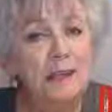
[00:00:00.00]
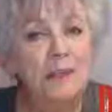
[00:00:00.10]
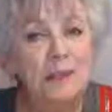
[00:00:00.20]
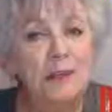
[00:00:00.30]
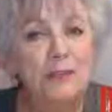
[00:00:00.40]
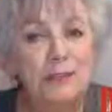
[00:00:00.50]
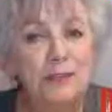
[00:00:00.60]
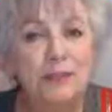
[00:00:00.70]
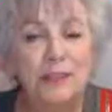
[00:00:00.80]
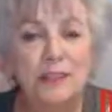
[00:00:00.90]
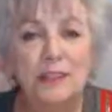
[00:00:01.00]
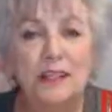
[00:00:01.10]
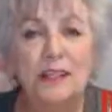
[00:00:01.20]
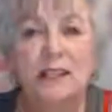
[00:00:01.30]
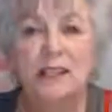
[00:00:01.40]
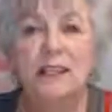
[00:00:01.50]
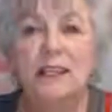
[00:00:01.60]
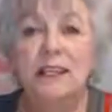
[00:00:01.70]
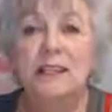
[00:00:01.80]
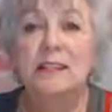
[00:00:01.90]
is really different in
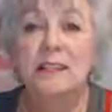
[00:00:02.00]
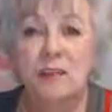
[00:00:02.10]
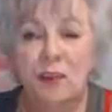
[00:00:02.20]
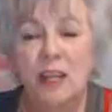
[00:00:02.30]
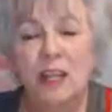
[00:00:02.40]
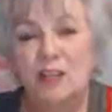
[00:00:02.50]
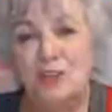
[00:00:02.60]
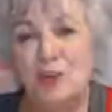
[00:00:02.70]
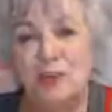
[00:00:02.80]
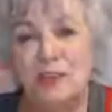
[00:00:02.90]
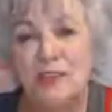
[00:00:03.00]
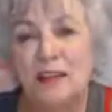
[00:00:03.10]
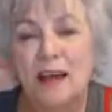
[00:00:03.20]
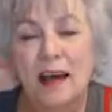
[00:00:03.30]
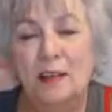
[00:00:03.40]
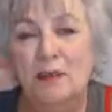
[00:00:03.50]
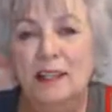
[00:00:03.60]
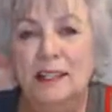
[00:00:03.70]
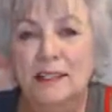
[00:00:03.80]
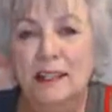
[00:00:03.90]
the different age groups. I'm
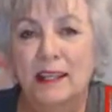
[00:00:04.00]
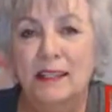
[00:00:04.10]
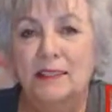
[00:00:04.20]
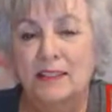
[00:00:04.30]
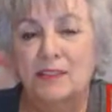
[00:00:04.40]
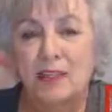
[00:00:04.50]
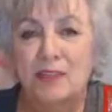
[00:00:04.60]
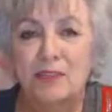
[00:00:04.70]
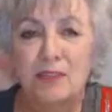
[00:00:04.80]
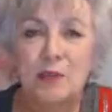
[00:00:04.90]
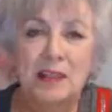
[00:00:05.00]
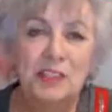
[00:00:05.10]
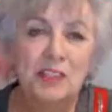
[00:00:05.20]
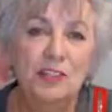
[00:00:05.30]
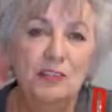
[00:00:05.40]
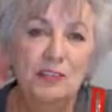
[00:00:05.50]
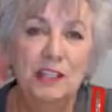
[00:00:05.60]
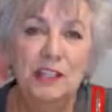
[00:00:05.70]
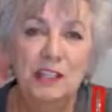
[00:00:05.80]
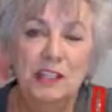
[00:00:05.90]
Eileen Head, Transformational
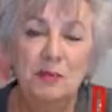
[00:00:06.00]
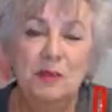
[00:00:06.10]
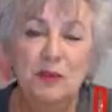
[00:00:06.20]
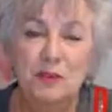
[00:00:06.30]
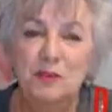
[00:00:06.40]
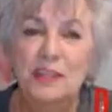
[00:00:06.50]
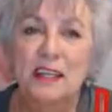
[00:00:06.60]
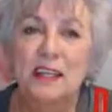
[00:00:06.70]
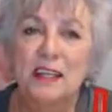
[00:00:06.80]
Relationship Coach.